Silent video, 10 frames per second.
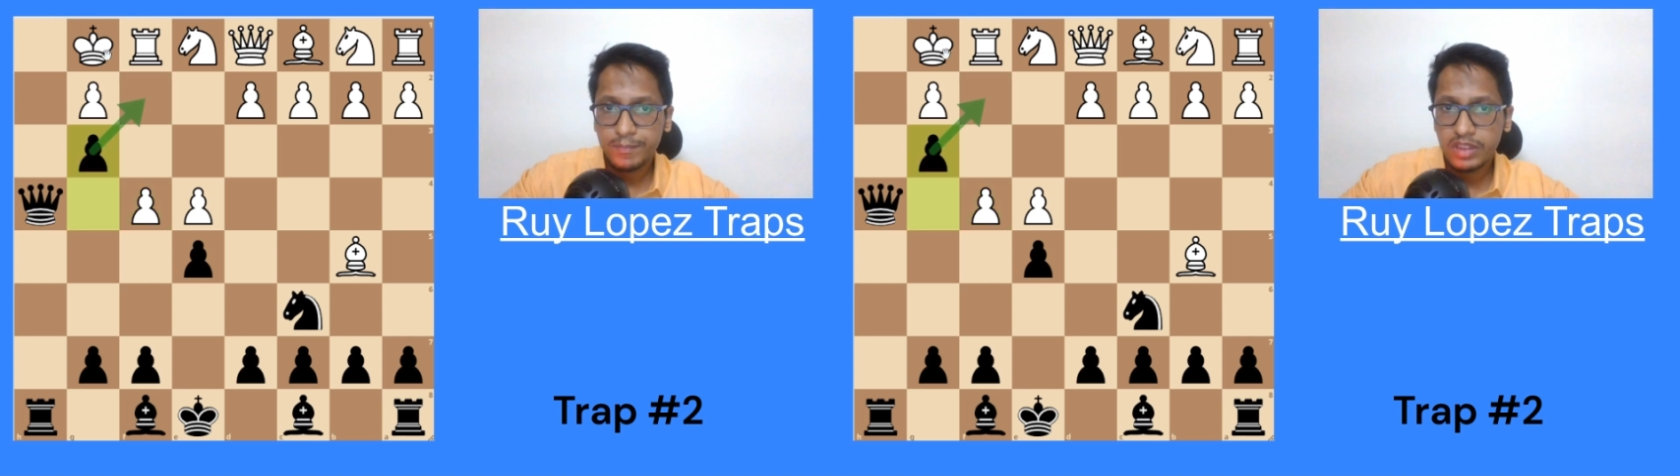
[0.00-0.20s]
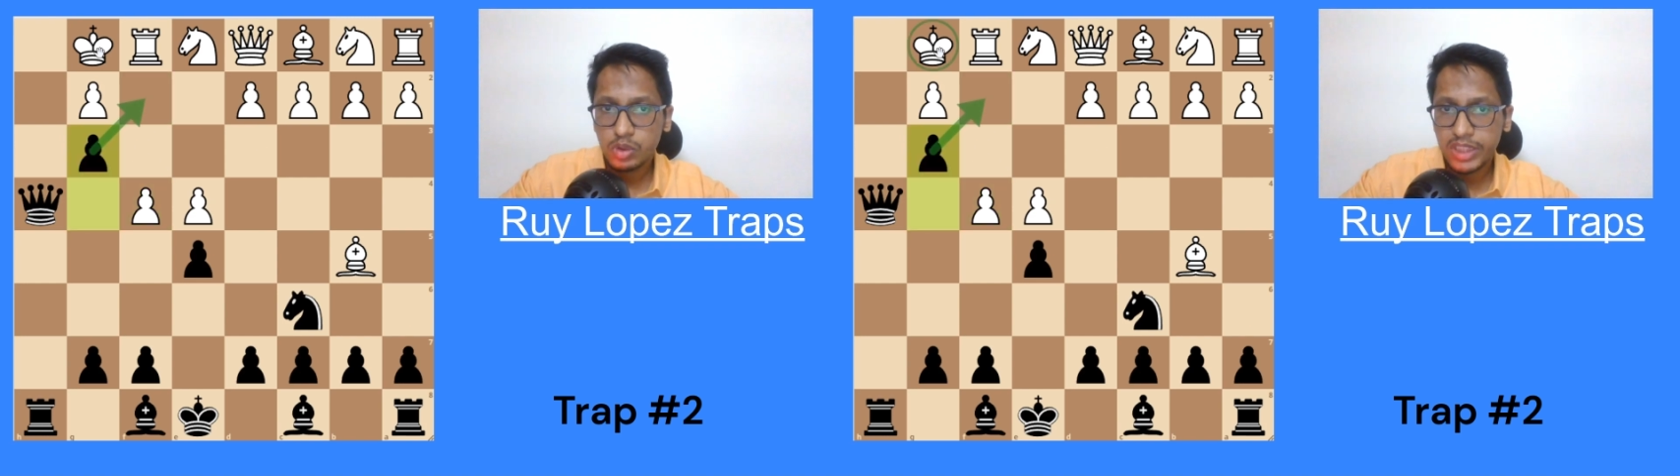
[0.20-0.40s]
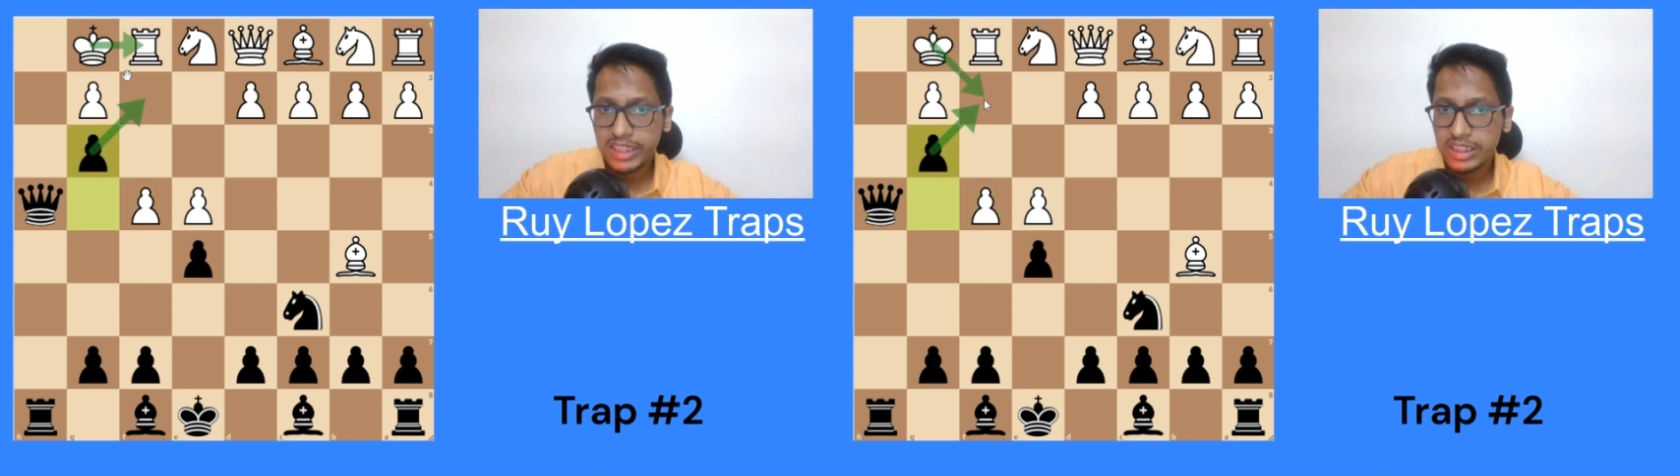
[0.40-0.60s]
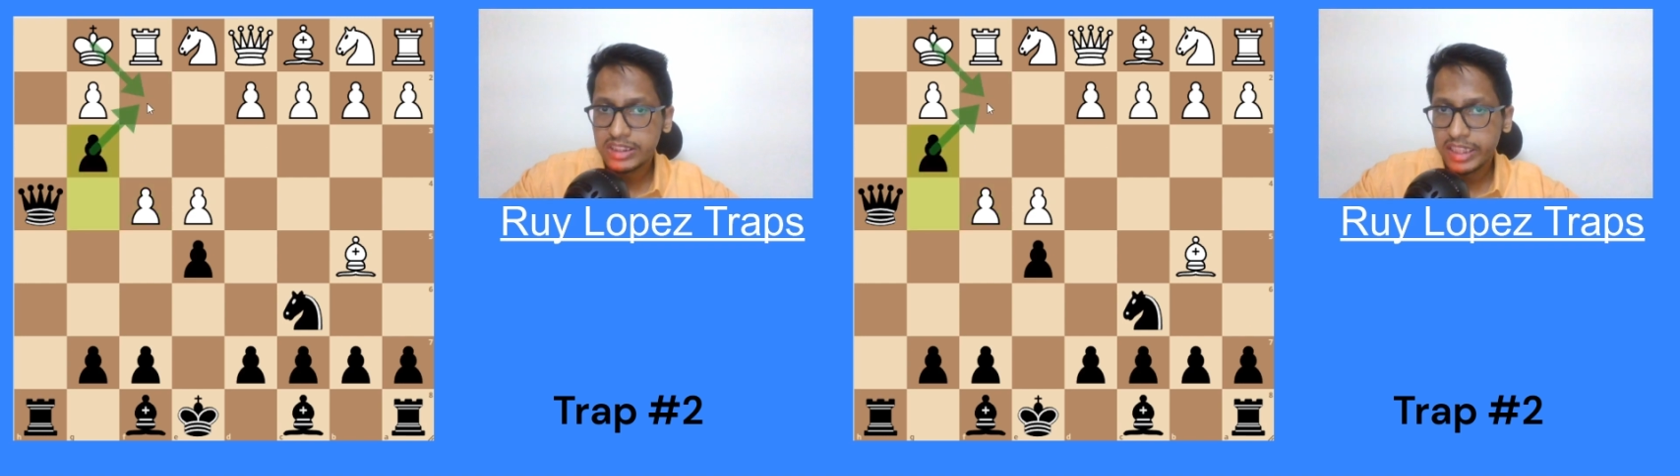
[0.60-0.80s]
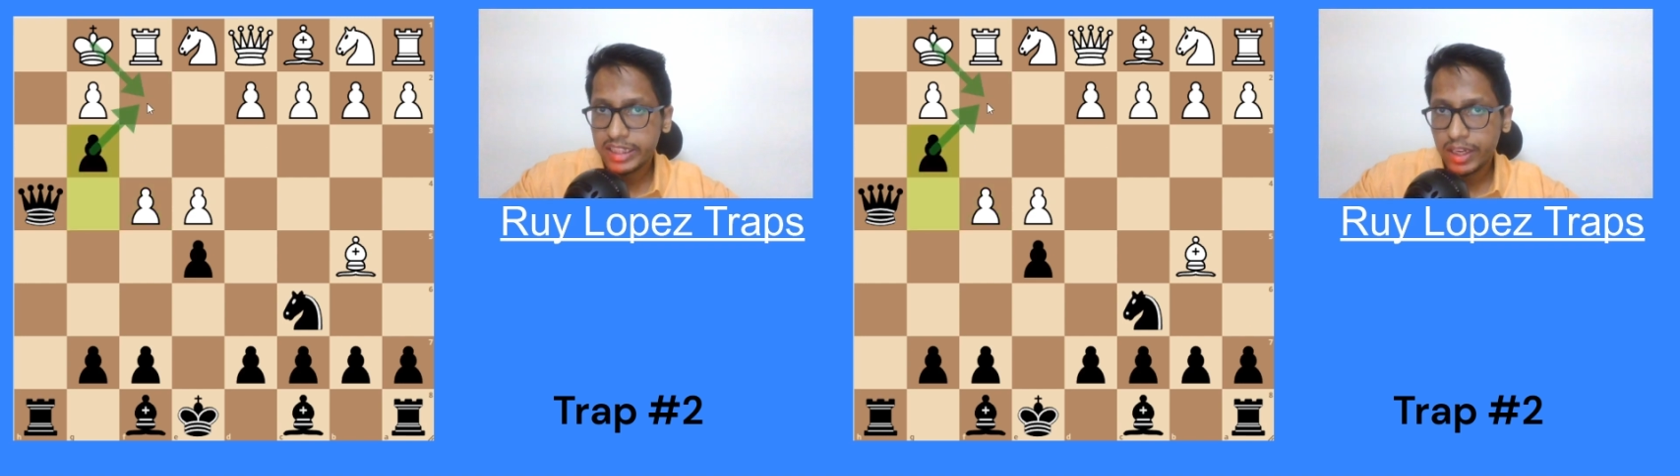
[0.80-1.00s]
so that this
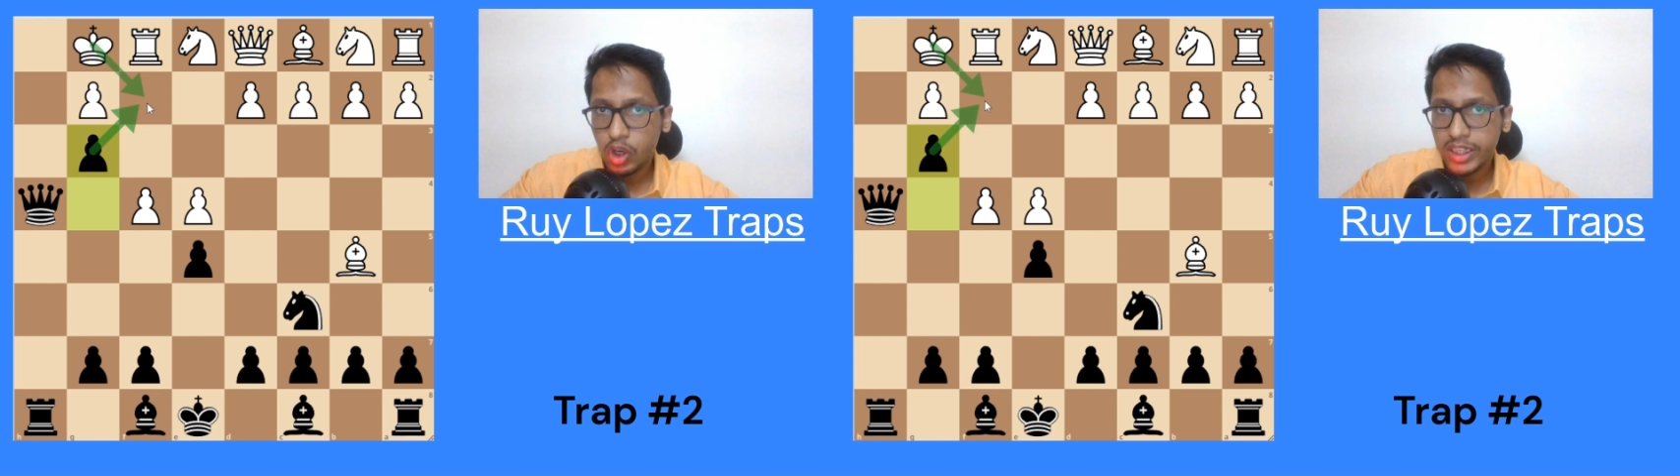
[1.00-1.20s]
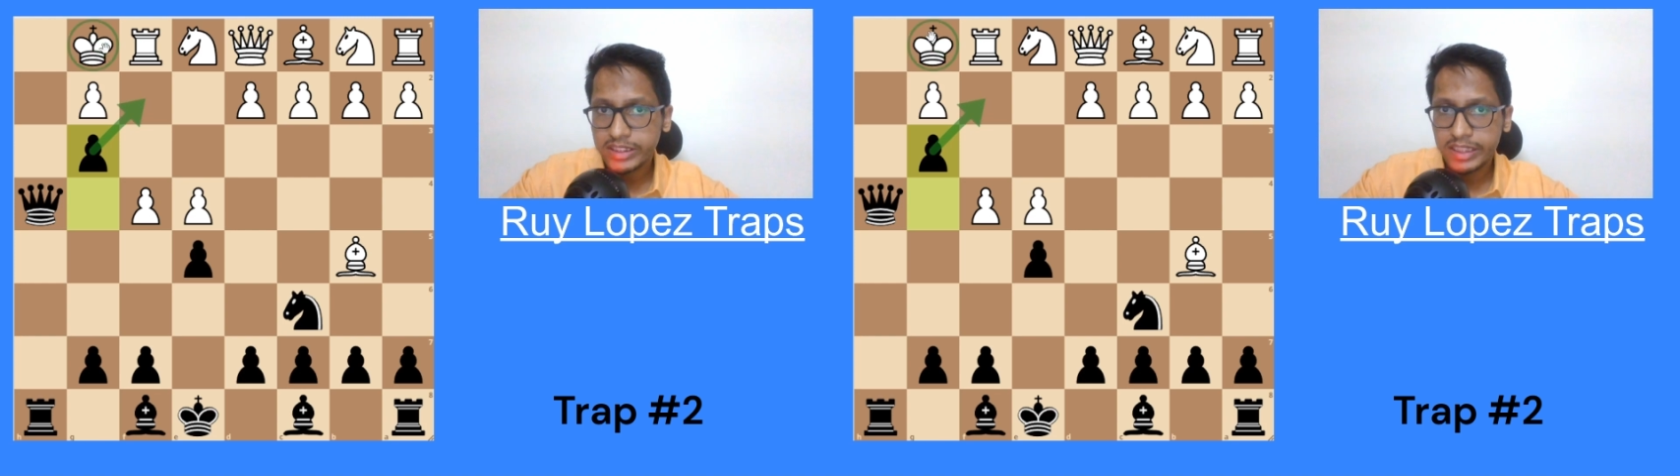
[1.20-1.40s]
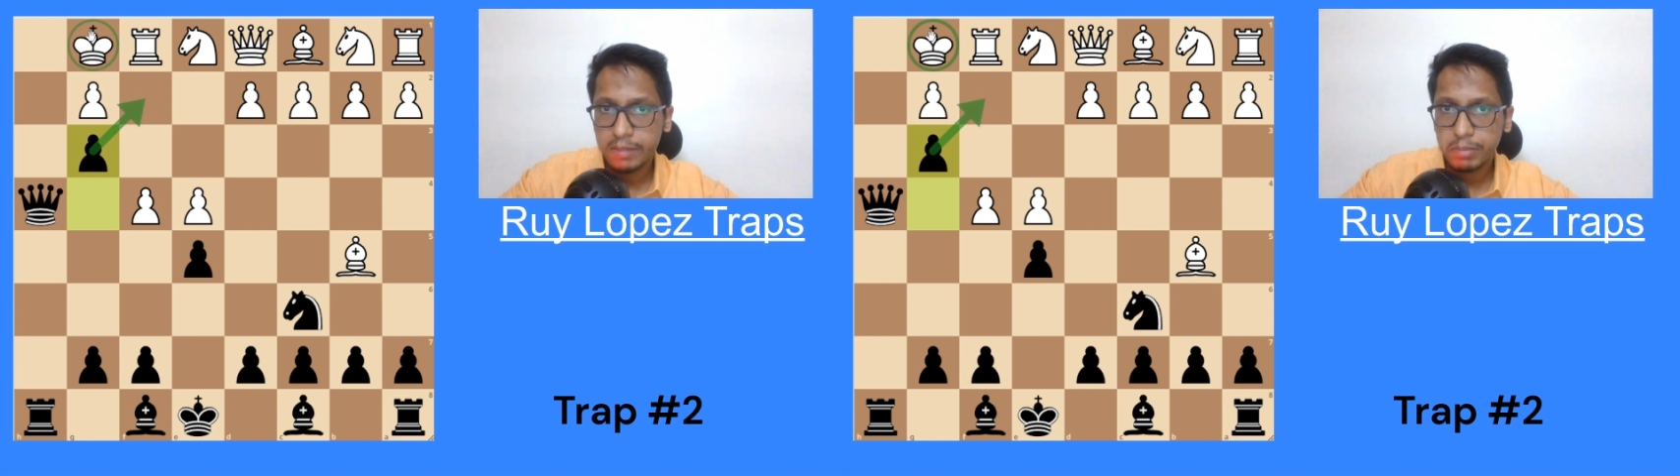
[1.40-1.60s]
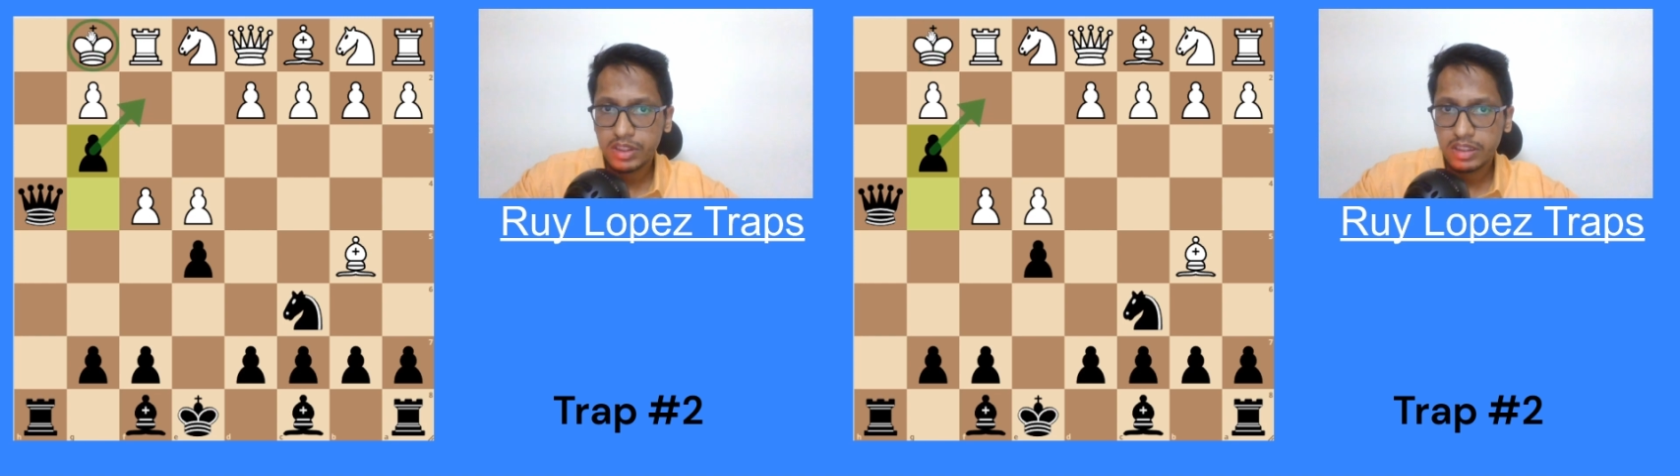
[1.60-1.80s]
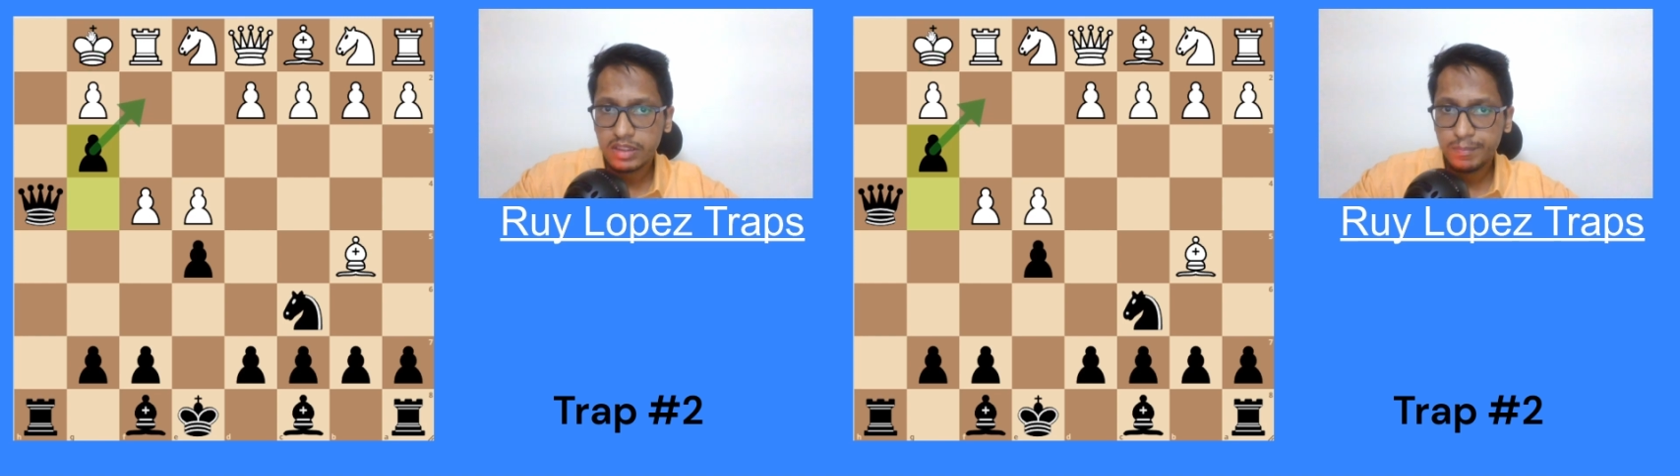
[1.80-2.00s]
king cannot escape here.